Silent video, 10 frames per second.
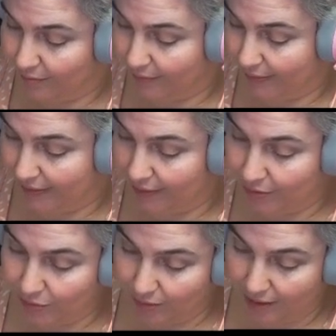But
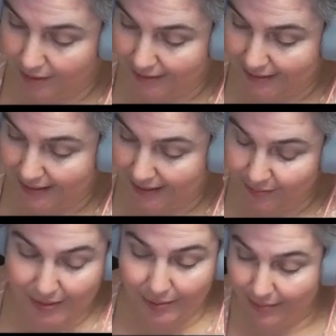those were all just itty
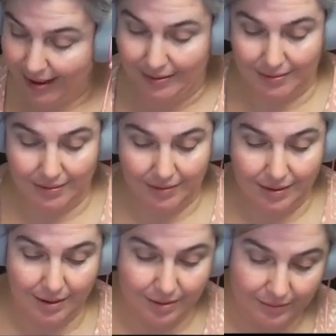bitty bits, you
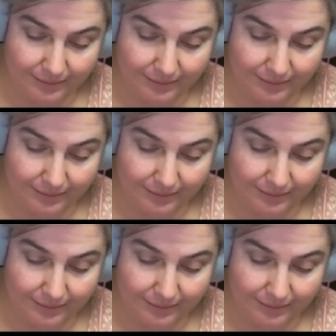know?